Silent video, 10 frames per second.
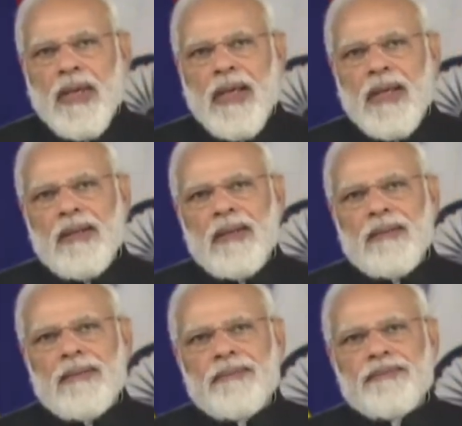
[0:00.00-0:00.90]
Today,
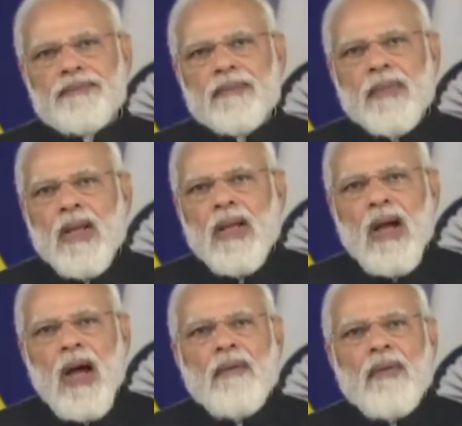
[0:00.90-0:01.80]

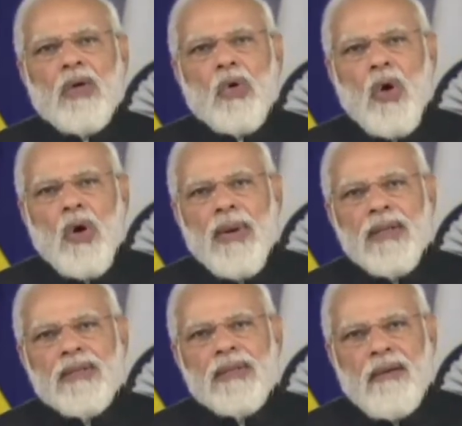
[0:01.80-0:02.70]
our
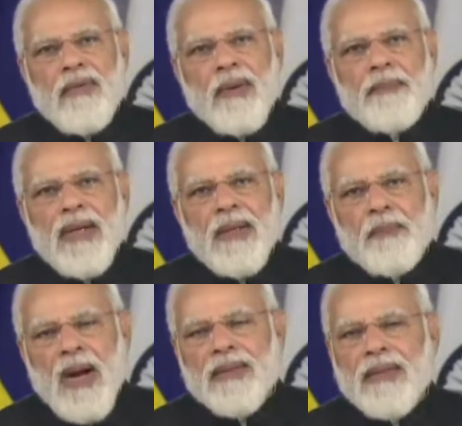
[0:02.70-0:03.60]
robust
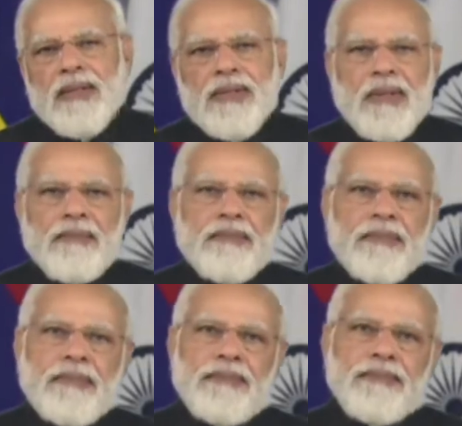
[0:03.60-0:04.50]
development partnership
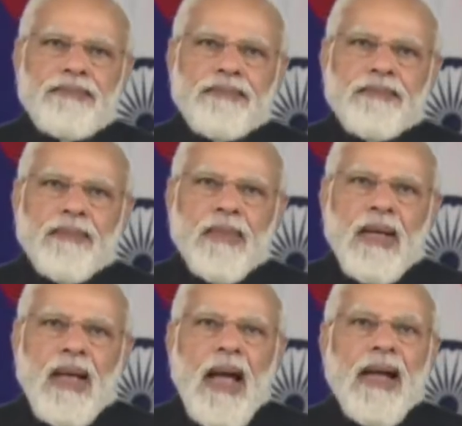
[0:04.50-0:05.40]

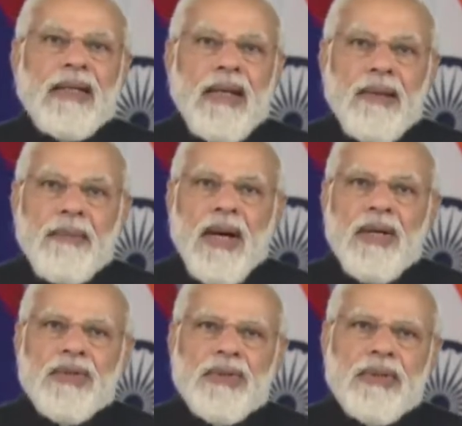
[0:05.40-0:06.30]
has
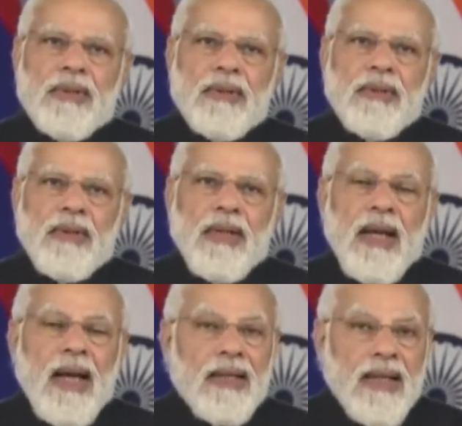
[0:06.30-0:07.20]
emerged
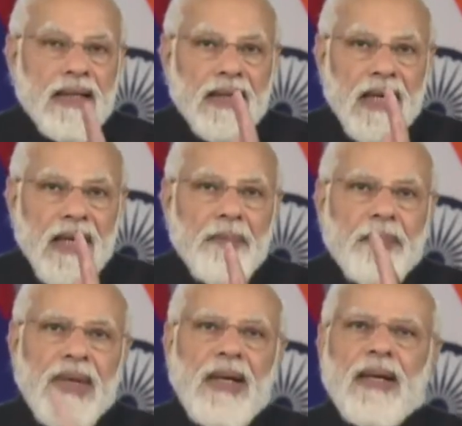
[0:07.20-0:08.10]
as a key
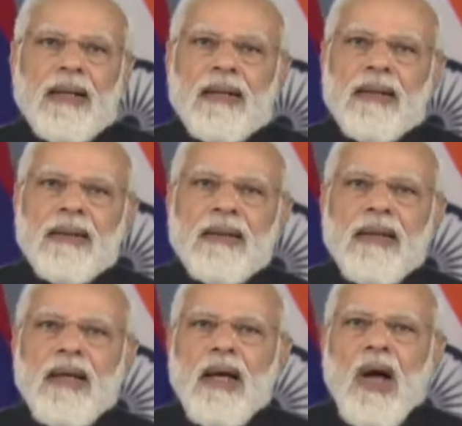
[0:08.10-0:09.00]
pillar
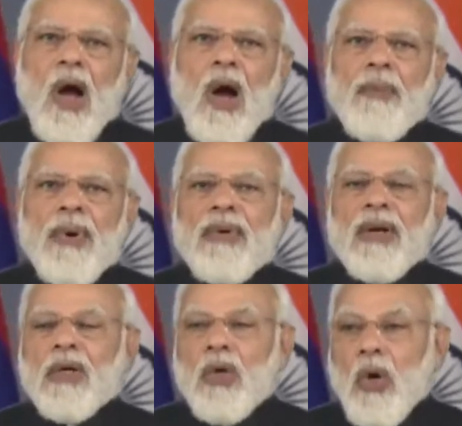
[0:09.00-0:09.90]
of
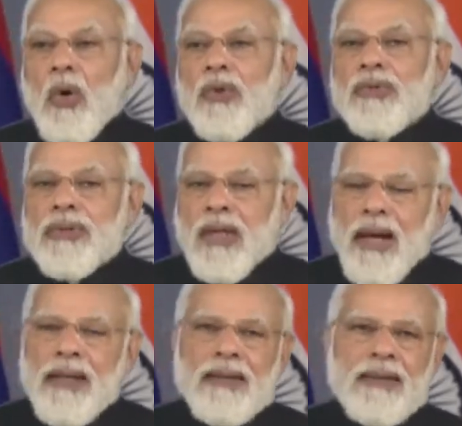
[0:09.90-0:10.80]
our close
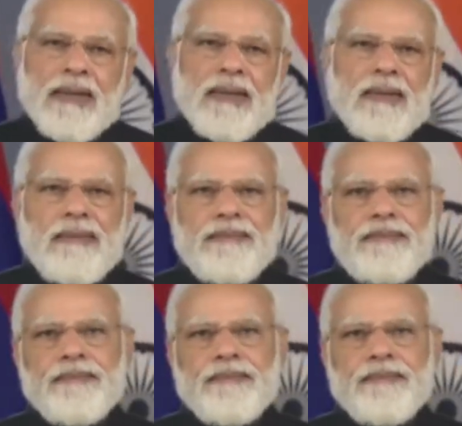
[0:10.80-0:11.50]
ties.